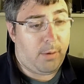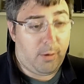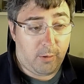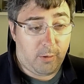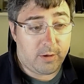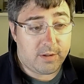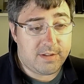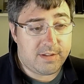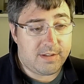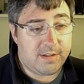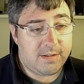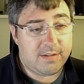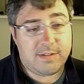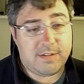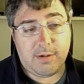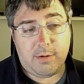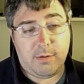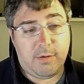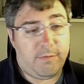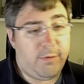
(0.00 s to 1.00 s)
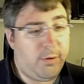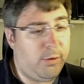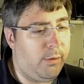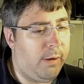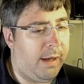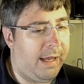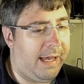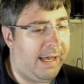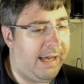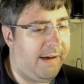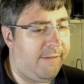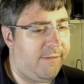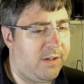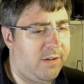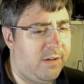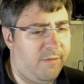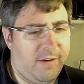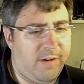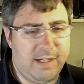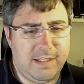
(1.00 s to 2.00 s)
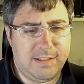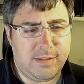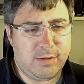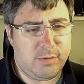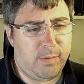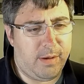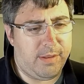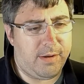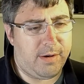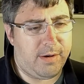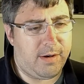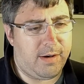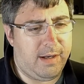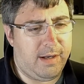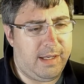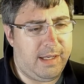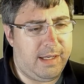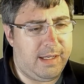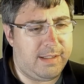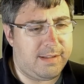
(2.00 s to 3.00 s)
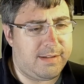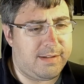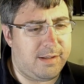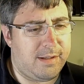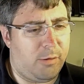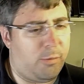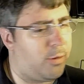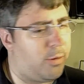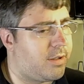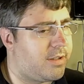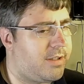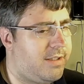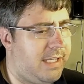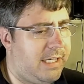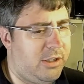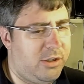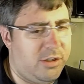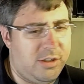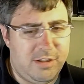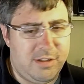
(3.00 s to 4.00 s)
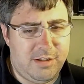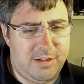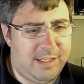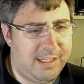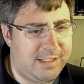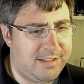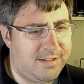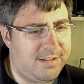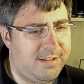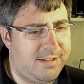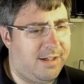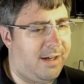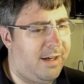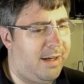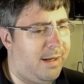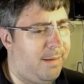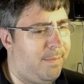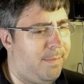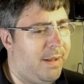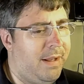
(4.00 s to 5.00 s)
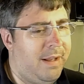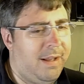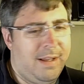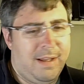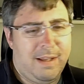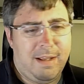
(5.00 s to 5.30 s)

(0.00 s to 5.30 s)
ports. So if you have a device, whether it's a workstation, desktop,